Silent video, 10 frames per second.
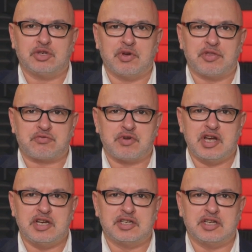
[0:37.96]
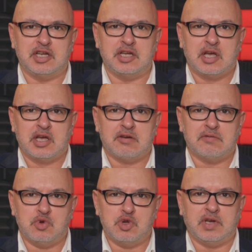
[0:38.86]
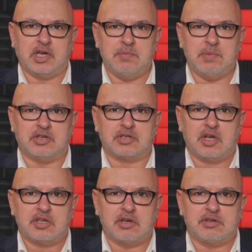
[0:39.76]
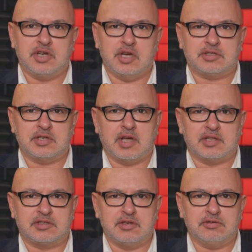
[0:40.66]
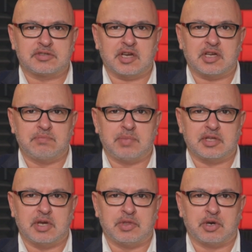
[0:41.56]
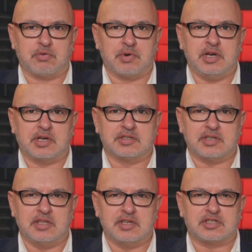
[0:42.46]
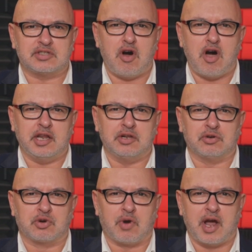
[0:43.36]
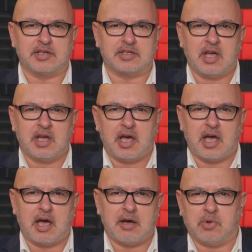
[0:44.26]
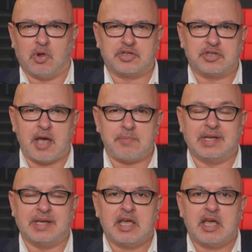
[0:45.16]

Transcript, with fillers: into a 3D moving image. So just in that little second bit there with the grid, you can see there's tiny little gray uh, blotches happening